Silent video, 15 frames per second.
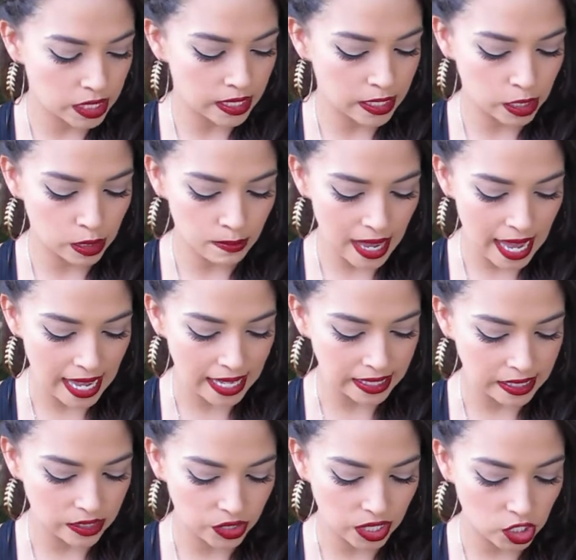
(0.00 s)
there's mattes.
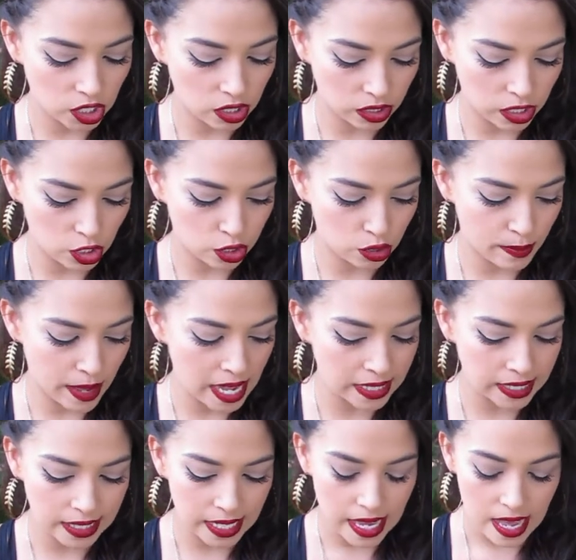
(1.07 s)
There's actually only 2
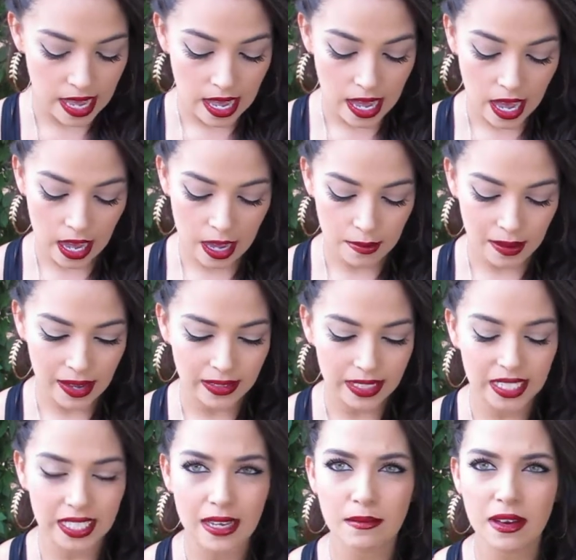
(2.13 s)
mattes. I would
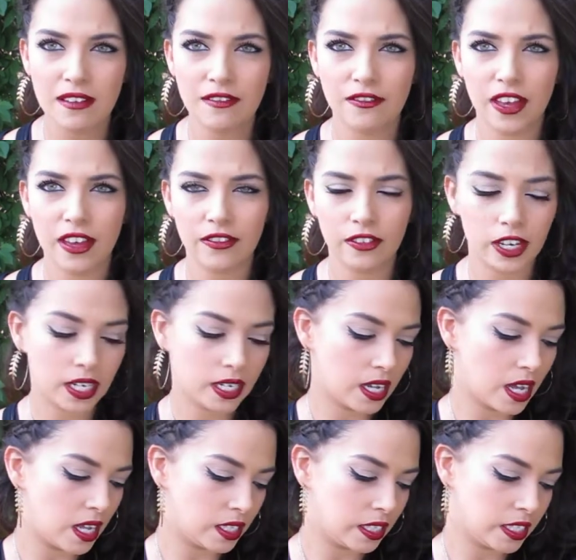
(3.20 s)
say my favorite
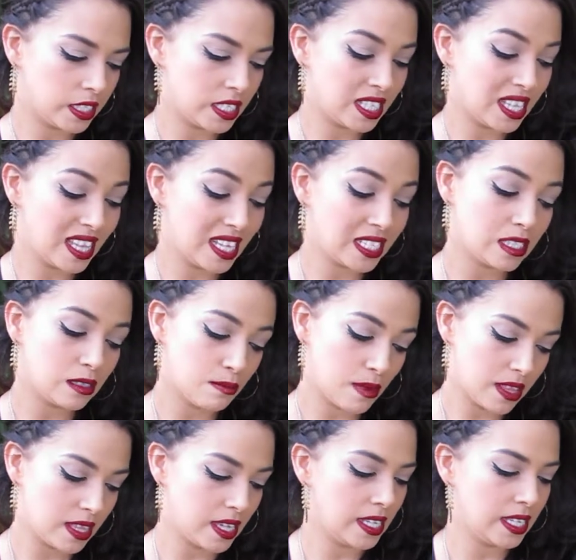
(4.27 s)
colors this
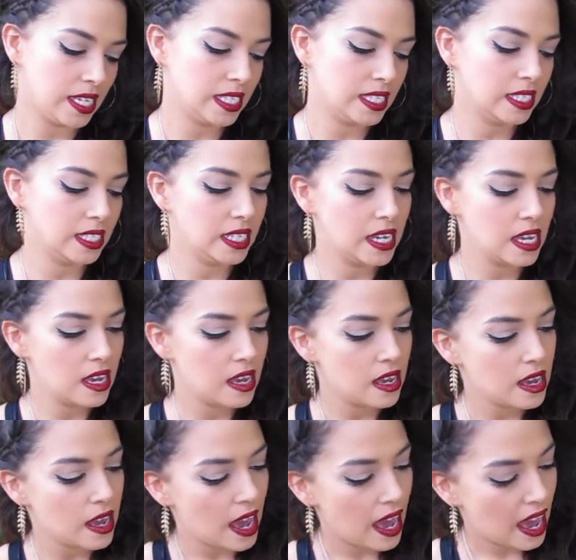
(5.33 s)
month at least
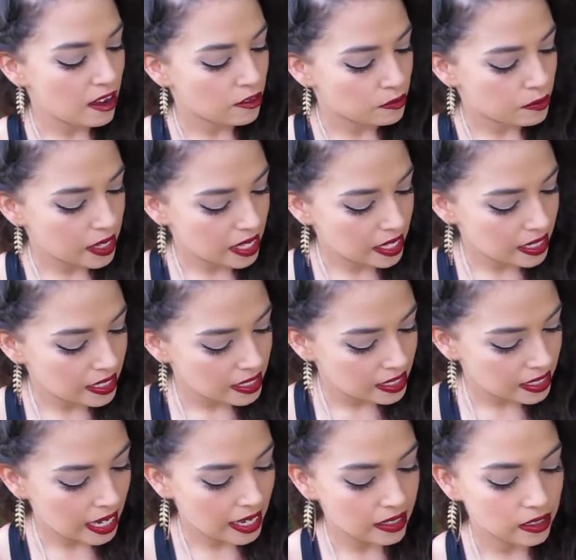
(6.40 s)
have been
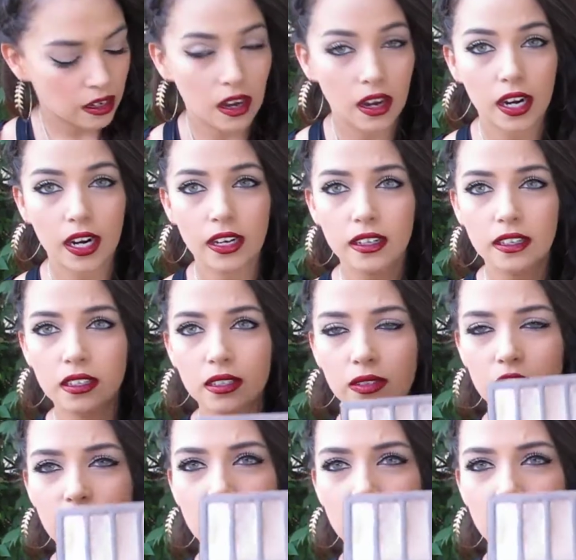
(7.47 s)
Sidecar, which